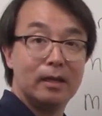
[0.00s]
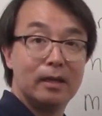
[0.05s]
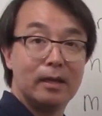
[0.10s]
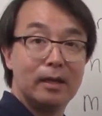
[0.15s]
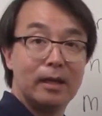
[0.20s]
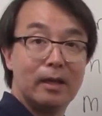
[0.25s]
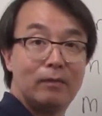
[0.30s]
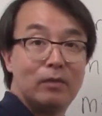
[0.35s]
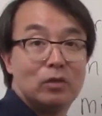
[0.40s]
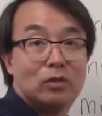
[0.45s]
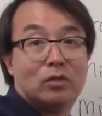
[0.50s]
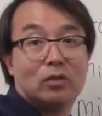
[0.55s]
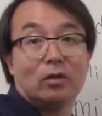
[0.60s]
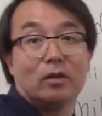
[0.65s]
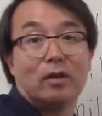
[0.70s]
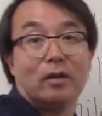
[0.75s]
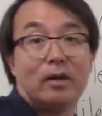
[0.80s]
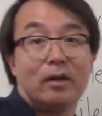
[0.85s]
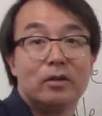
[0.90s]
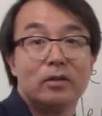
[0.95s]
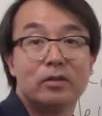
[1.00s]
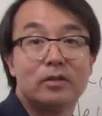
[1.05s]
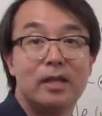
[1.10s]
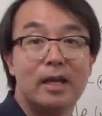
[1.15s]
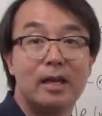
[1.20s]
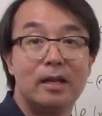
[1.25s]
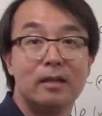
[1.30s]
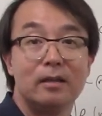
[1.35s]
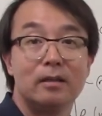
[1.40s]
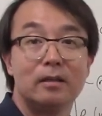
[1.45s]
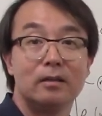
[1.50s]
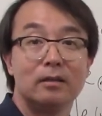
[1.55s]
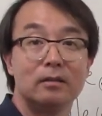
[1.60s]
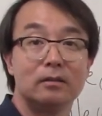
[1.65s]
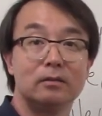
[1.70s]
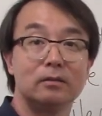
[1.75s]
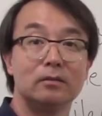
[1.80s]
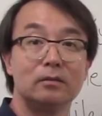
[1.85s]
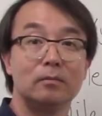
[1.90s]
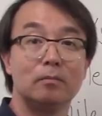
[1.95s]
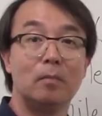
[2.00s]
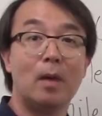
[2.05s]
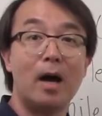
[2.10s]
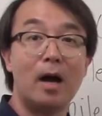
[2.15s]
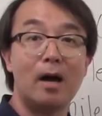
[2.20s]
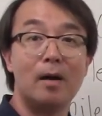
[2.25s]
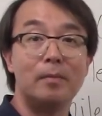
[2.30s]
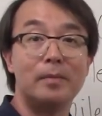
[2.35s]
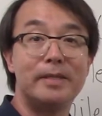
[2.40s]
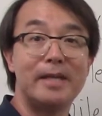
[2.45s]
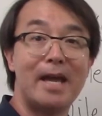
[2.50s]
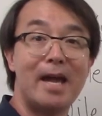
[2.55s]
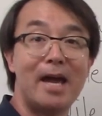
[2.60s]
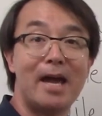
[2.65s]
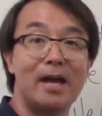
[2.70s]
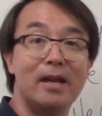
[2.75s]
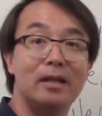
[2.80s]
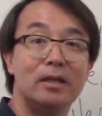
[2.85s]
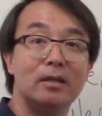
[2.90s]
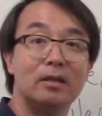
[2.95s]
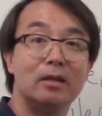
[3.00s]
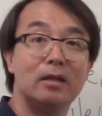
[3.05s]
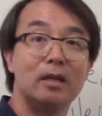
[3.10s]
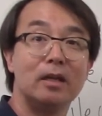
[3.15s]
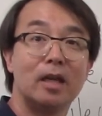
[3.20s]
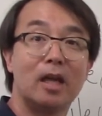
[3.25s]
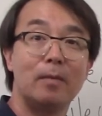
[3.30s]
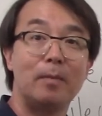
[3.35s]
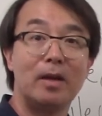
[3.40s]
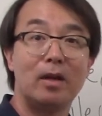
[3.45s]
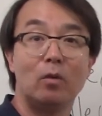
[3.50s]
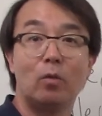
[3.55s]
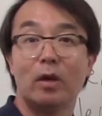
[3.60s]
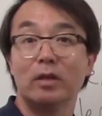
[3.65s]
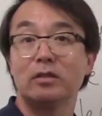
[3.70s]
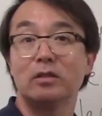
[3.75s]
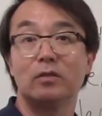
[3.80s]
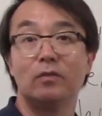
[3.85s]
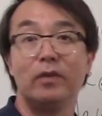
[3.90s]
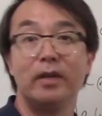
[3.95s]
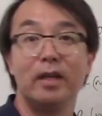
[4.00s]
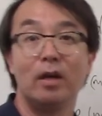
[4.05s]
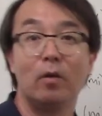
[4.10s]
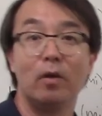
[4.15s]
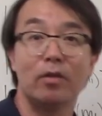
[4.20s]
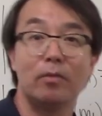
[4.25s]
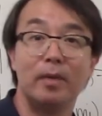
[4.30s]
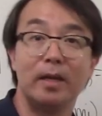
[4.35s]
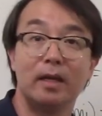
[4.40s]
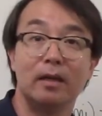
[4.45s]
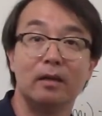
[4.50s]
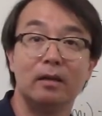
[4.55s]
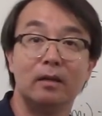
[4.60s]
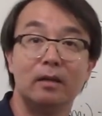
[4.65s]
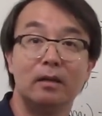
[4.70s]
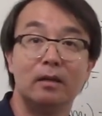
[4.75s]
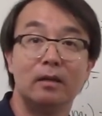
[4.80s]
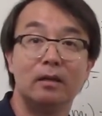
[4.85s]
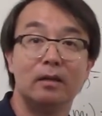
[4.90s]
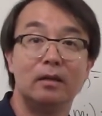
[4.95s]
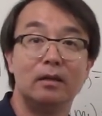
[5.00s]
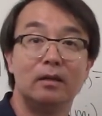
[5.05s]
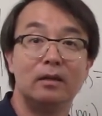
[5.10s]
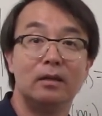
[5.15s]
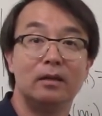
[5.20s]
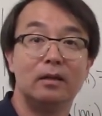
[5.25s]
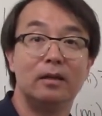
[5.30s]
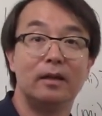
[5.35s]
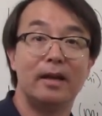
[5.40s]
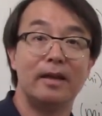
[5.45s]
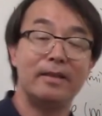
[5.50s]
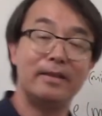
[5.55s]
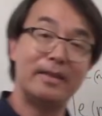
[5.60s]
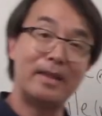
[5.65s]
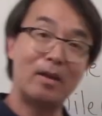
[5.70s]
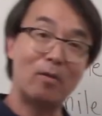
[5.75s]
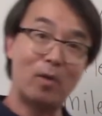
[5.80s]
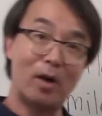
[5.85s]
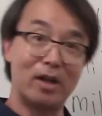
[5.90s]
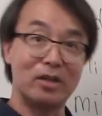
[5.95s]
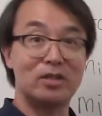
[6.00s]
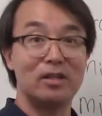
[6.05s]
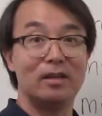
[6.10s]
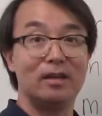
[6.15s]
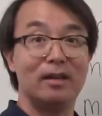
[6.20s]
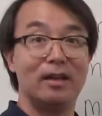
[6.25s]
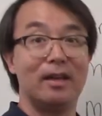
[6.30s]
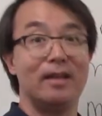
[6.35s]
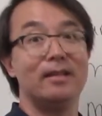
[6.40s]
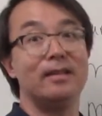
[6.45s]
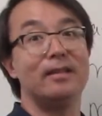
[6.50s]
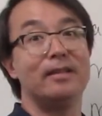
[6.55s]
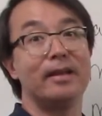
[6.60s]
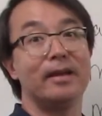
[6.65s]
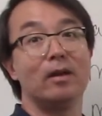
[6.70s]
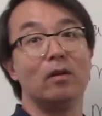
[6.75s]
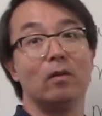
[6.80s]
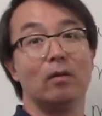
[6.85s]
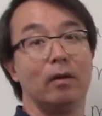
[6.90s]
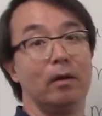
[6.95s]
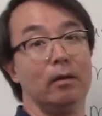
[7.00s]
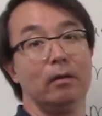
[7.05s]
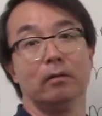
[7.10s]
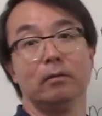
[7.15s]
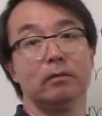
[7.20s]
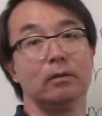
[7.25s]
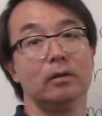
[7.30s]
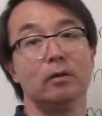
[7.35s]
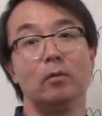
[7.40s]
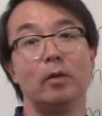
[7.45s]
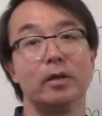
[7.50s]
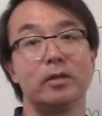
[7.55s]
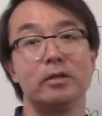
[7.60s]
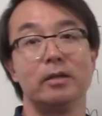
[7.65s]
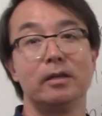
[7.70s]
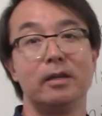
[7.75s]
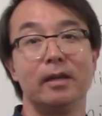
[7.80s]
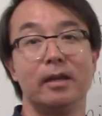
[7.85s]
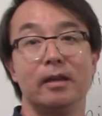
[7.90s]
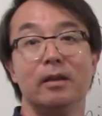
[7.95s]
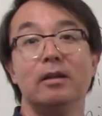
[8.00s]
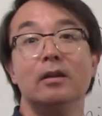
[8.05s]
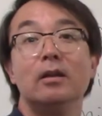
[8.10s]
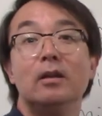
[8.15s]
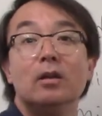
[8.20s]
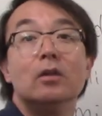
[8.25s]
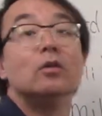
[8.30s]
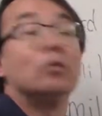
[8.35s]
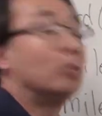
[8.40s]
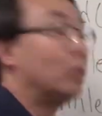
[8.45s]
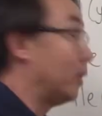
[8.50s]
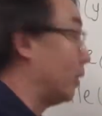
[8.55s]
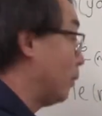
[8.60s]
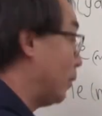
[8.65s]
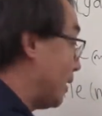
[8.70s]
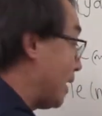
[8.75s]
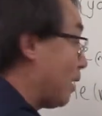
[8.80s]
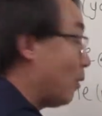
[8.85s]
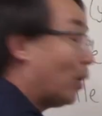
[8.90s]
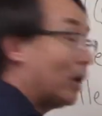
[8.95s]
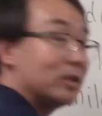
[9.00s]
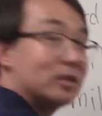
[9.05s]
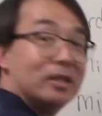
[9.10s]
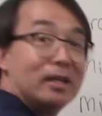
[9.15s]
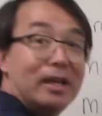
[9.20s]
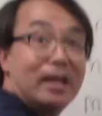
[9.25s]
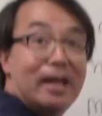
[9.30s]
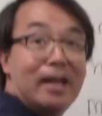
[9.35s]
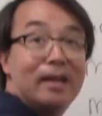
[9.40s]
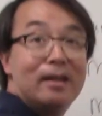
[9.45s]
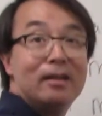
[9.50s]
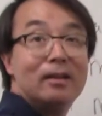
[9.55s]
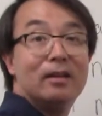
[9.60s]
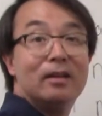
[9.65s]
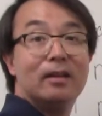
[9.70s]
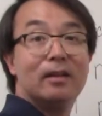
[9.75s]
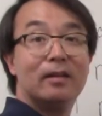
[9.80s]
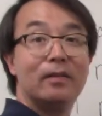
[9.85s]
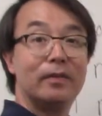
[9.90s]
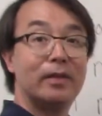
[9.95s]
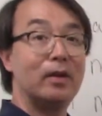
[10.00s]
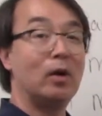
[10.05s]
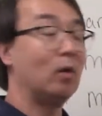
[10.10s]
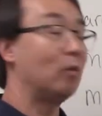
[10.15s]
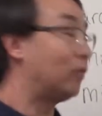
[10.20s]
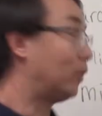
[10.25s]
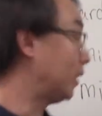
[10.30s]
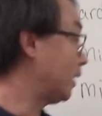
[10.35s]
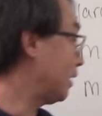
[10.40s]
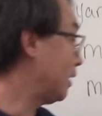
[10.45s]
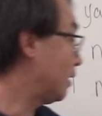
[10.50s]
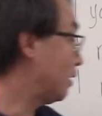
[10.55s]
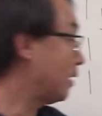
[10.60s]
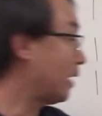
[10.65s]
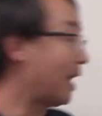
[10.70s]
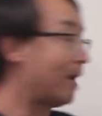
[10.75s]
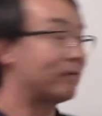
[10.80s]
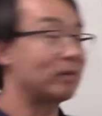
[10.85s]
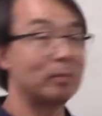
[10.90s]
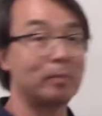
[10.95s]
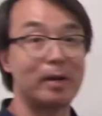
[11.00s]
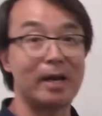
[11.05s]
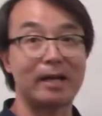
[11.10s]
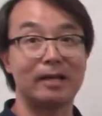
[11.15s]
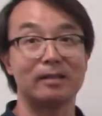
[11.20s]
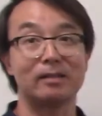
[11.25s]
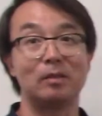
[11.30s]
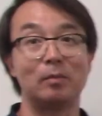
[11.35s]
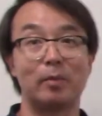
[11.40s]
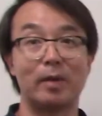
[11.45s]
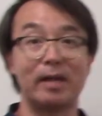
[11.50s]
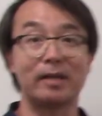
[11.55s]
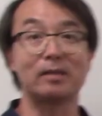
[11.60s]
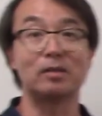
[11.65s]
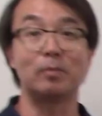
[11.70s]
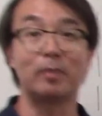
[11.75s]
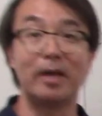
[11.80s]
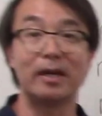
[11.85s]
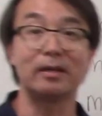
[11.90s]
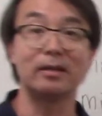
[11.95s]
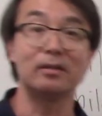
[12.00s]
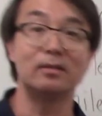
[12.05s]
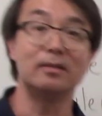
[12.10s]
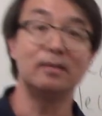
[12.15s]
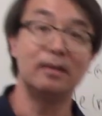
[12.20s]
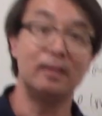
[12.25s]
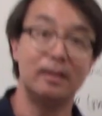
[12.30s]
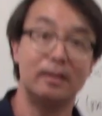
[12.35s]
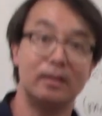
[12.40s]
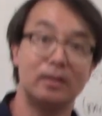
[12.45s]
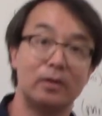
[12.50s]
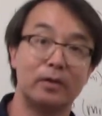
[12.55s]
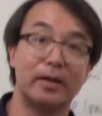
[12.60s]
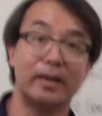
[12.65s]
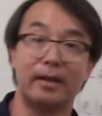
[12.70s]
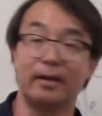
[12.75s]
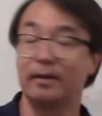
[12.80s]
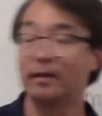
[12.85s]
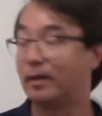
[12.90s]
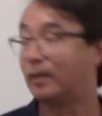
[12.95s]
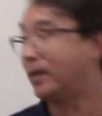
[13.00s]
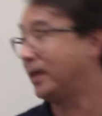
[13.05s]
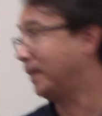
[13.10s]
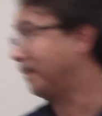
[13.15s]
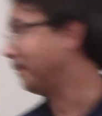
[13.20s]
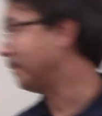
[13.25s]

If you still don't understand it, Mom, Dad, come here and watch this video with me. And they watch it, and then they go, I don't know, watch it again. Well, when they watch it again, then hopefully after practice and practice and practice, you'll get it, all right?